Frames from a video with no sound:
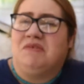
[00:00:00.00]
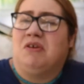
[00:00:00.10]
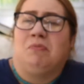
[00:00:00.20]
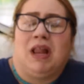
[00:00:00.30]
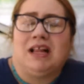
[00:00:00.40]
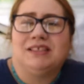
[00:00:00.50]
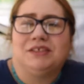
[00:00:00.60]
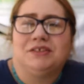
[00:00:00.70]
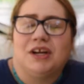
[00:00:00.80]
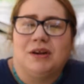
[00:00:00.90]
Your
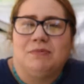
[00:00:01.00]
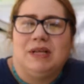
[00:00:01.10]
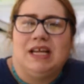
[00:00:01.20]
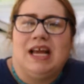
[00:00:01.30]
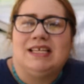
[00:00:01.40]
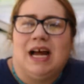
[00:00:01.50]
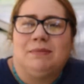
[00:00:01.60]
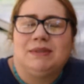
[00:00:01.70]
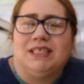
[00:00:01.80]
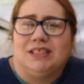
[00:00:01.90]
plants are going to be
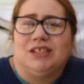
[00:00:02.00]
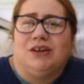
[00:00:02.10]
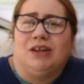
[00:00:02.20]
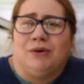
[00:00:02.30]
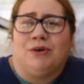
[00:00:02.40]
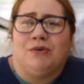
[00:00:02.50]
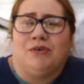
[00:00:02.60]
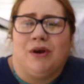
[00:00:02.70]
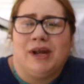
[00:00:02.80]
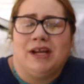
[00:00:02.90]
adapting to your local
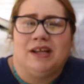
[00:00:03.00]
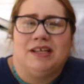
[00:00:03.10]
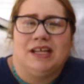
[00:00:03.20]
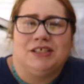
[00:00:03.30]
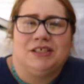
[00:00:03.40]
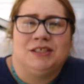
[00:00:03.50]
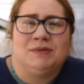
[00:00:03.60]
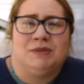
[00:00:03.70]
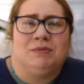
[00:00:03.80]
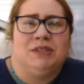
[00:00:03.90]
growing
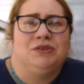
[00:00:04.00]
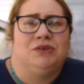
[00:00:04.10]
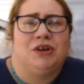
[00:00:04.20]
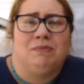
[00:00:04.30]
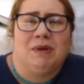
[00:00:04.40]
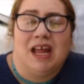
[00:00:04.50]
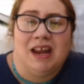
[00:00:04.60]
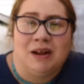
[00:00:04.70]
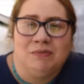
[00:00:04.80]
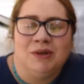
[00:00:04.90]
conditions, which means you're going to be
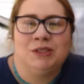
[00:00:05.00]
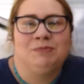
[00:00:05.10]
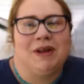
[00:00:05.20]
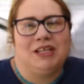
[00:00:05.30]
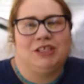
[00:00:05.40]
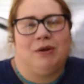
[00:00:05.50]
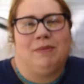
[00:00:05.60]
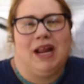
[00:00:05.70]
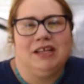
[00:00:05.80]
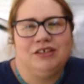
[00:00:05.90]
getting much better
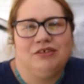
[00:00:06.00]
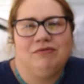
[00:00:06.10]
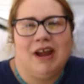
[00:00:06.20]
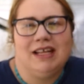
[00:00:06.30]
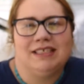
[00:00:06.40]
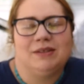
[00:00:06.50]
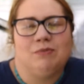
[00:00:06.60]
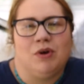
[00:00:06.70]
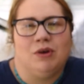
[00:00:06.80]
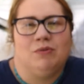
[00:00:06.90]
germination rates
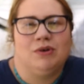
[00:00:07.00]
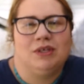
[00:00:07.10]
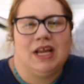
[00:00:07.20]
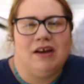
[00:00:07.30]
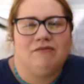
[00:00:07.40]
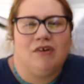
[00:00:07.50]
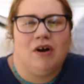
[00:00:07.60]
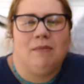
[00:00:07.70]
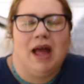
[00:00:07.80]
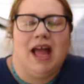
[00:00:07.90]
than what you would get
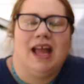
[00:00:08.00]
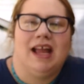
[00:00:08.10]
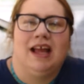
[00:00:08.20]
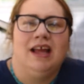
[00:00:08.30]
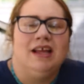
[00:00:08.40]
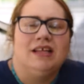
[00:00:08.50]
from a